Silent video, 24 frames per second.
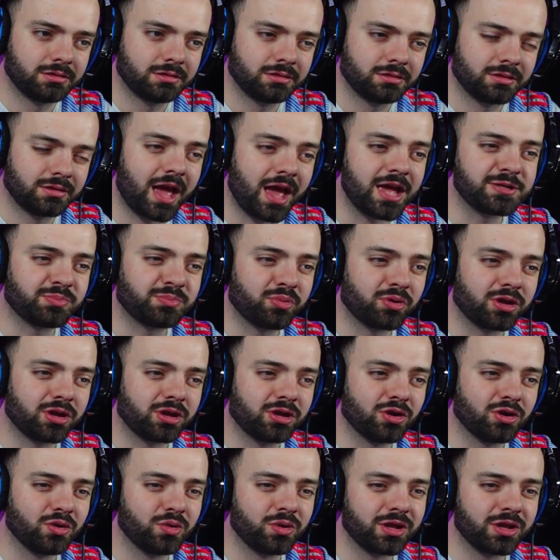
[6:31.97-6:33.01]
That is pretty
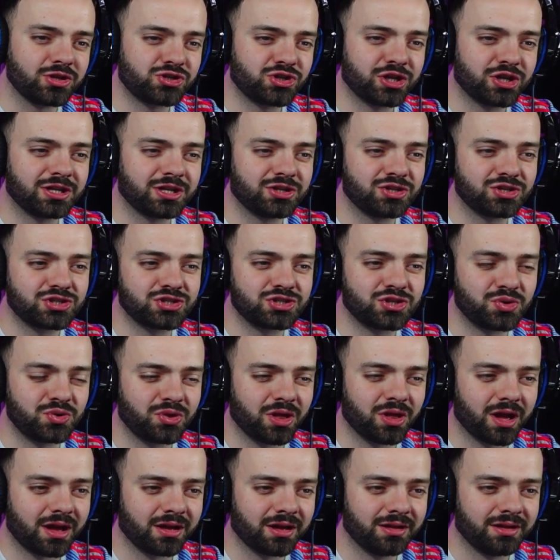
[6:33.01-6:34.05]
cool that she can just do
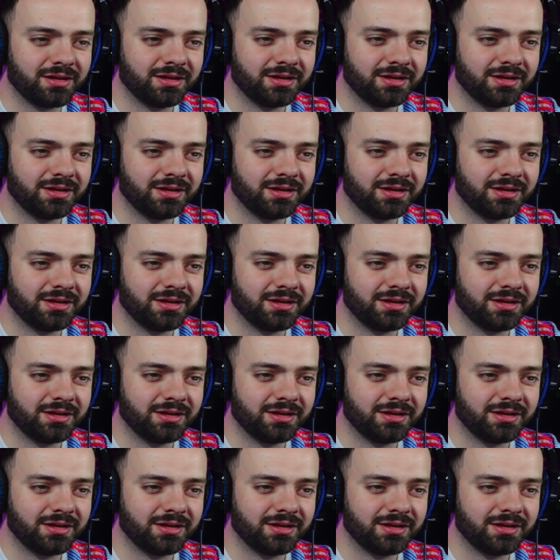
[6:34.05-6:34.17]
that.